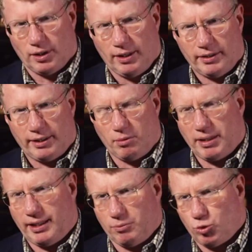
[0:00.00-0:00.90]
they don't
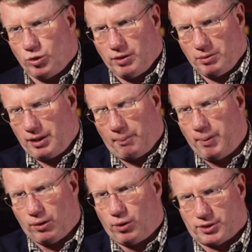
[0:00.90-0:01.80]
mean a
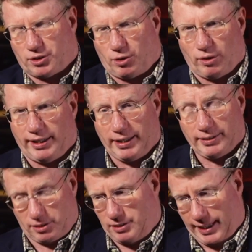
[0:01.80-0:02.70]
belt holster, right?
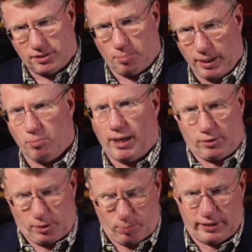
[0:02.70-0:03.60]
That's the belt model.
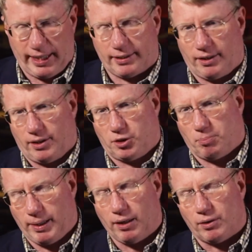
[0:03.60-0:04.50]
You put that gun on your
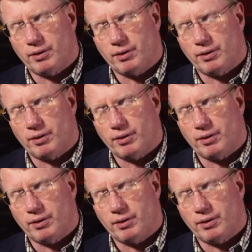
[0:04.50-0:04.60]
belt.